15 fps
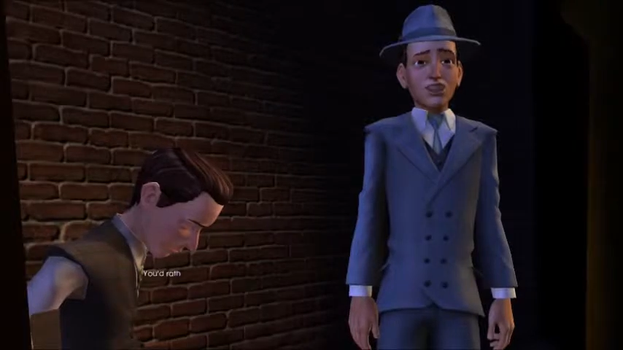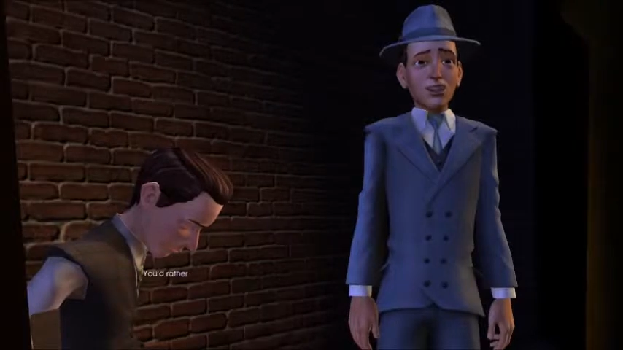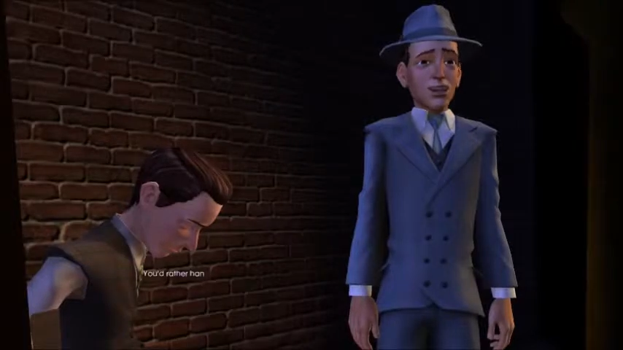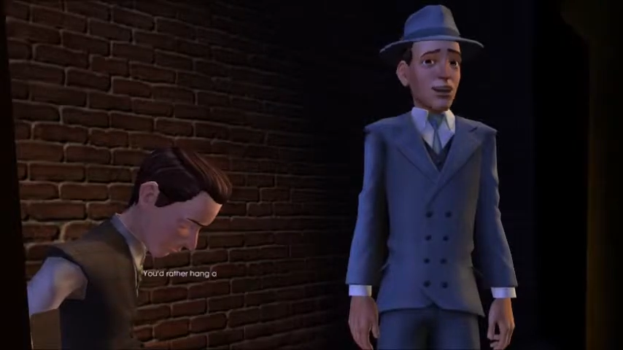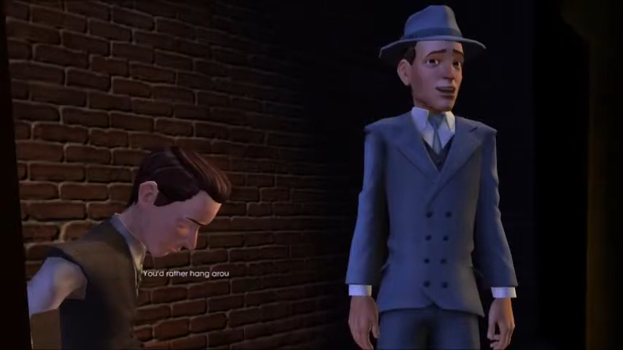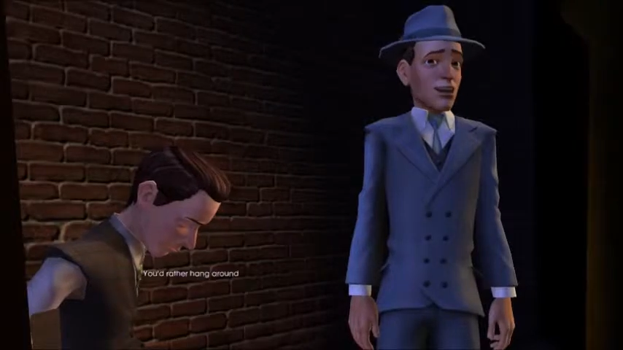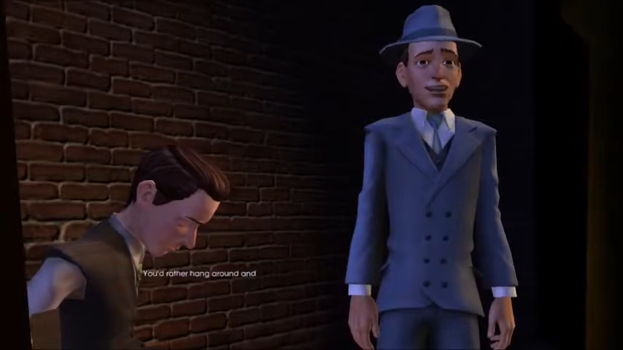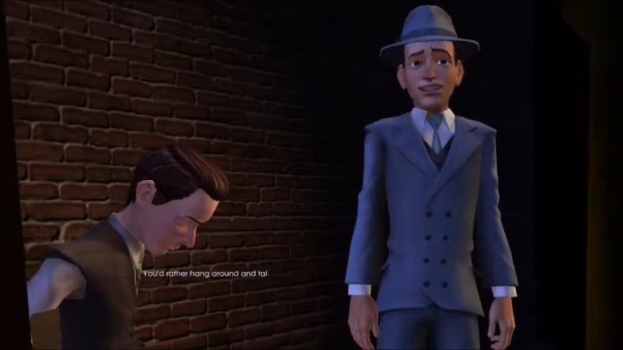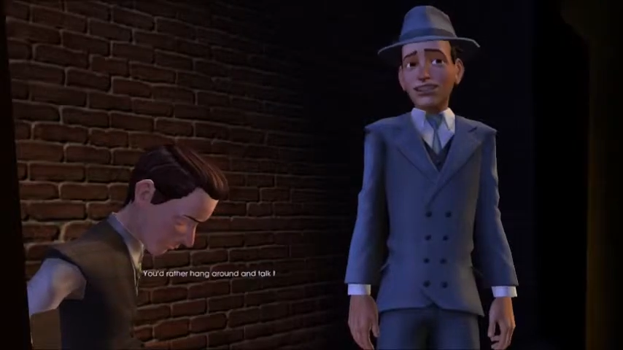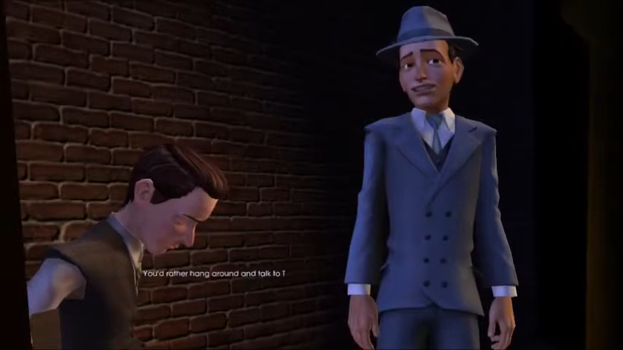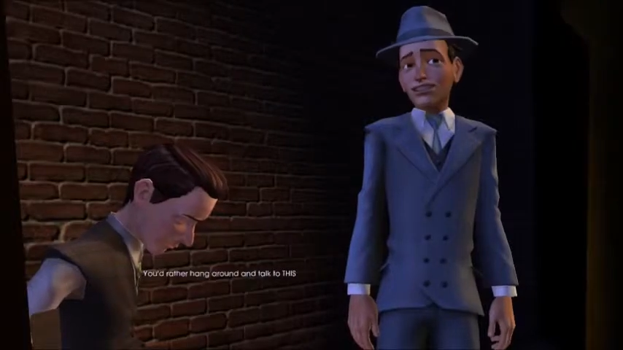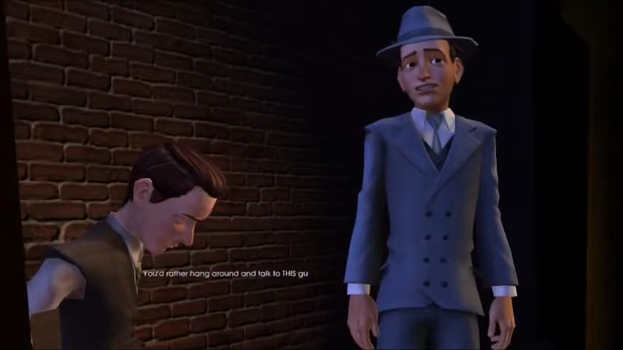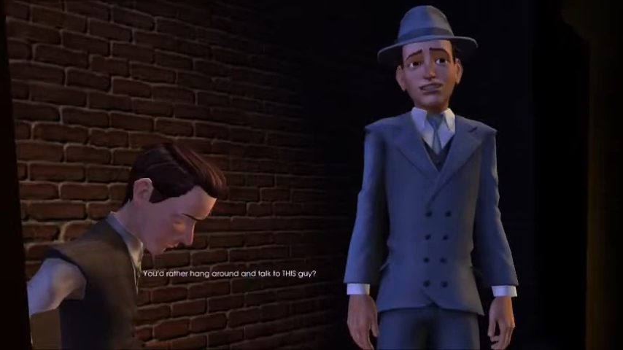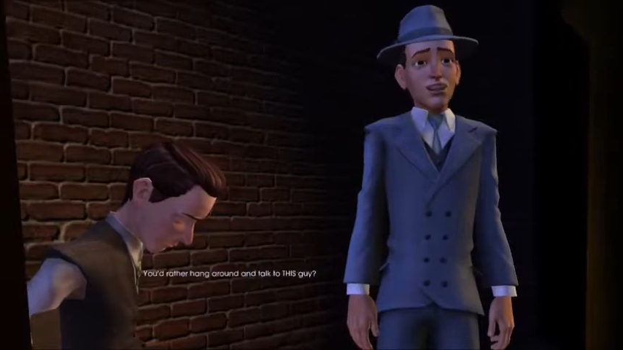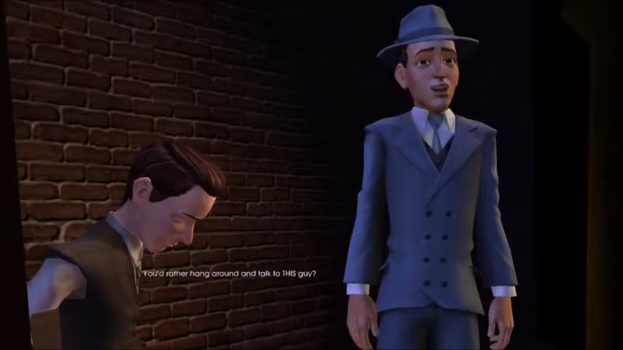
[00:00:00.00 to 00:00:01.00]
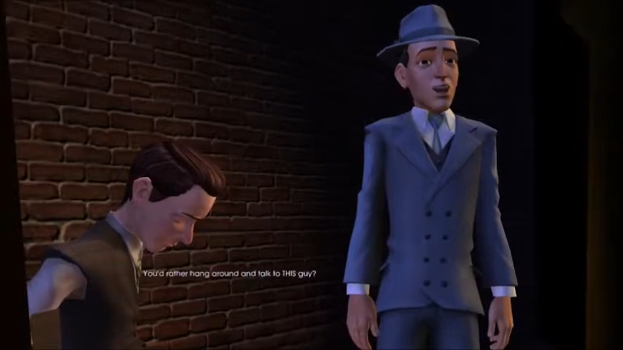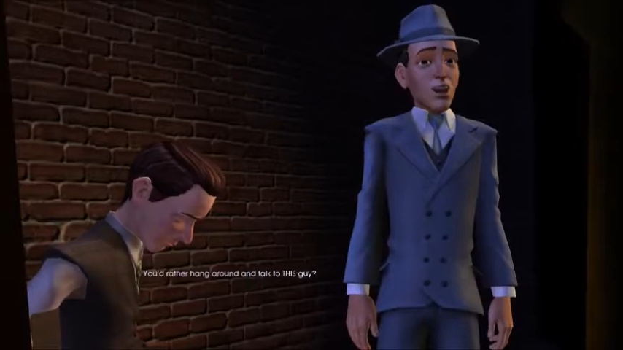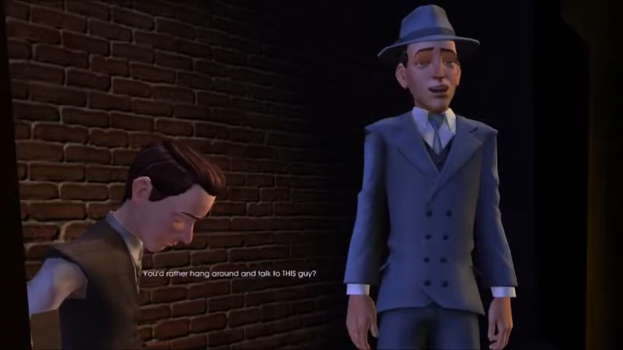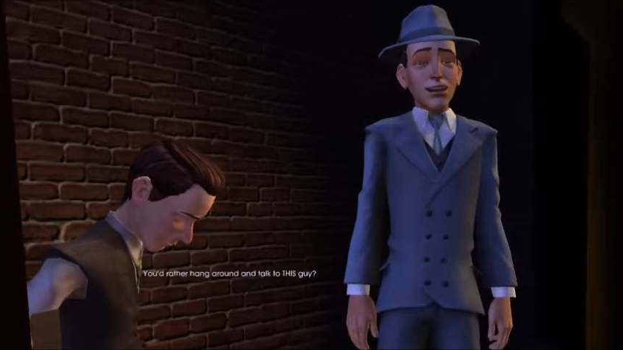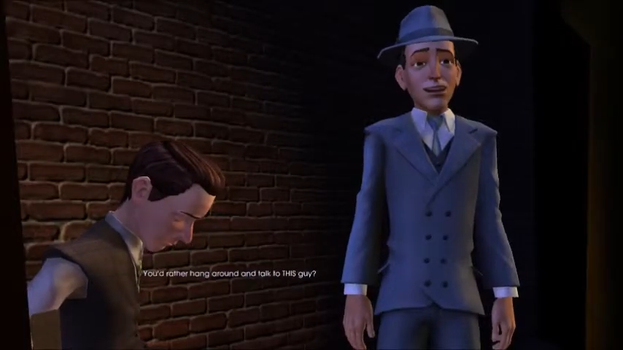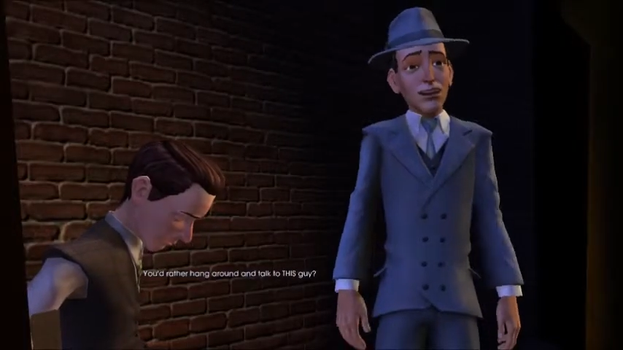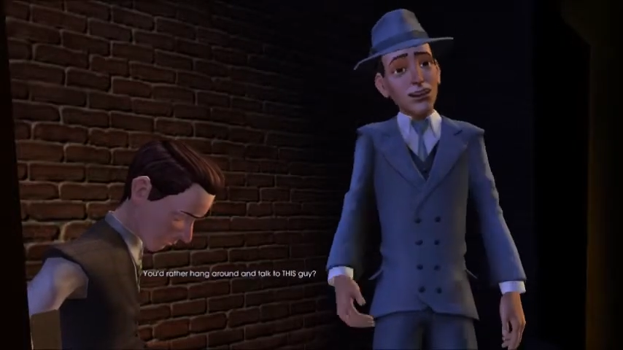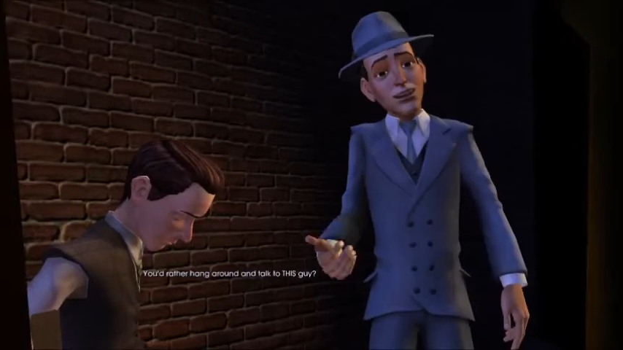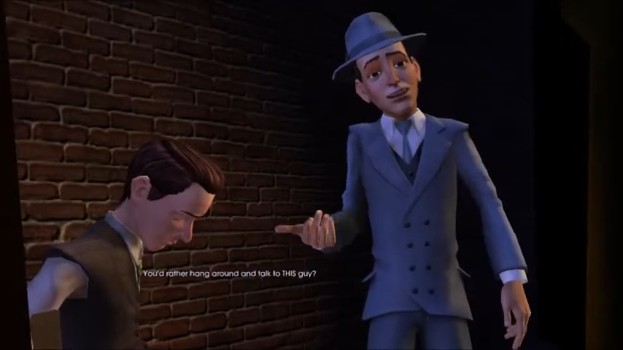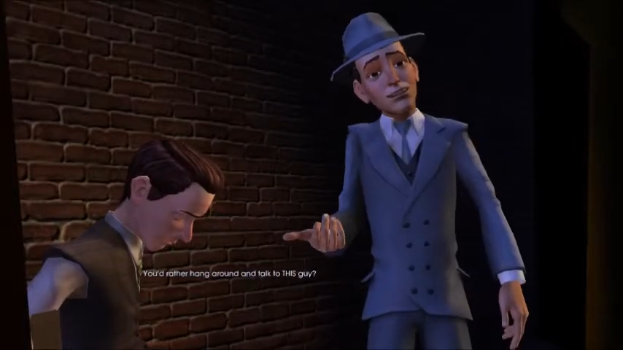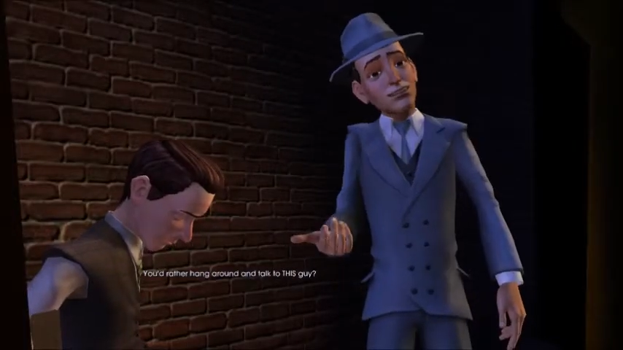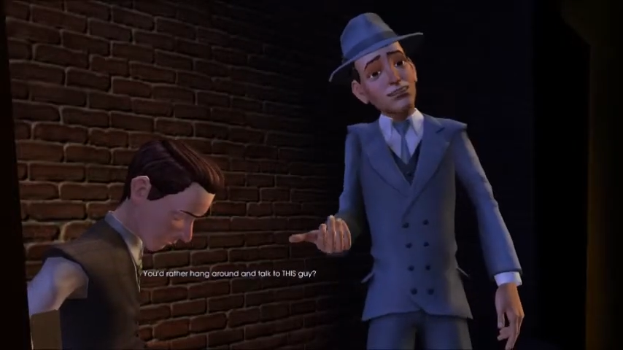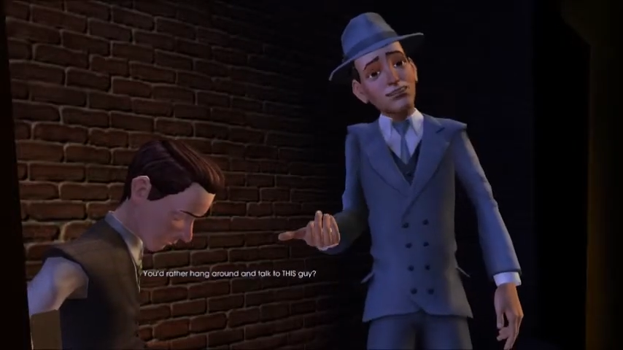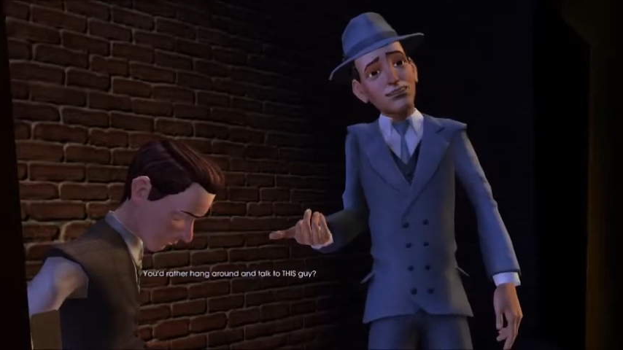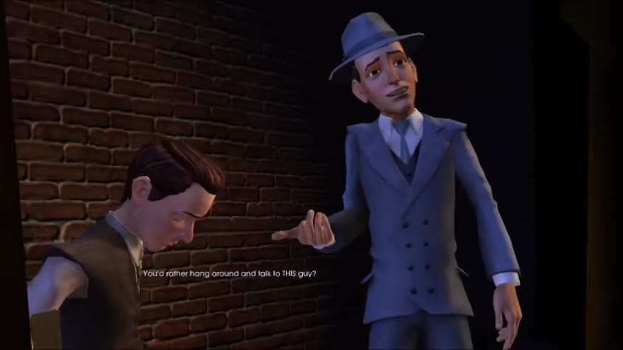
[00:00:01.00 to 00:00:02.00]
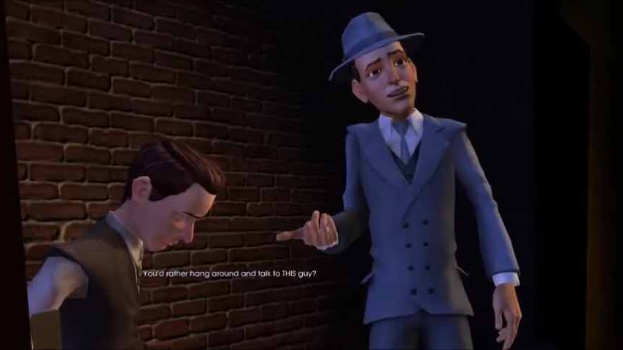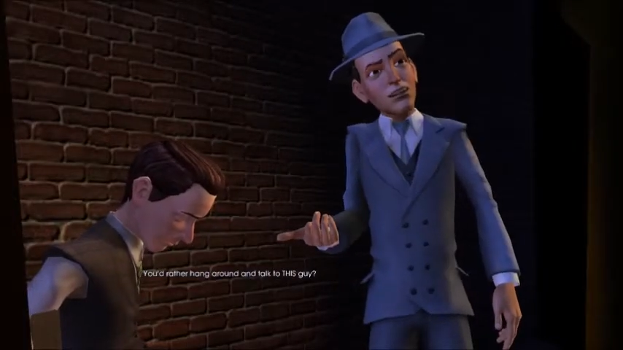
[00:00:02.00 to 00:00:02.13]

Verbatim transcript: You'd rather hang around and talk to this guy.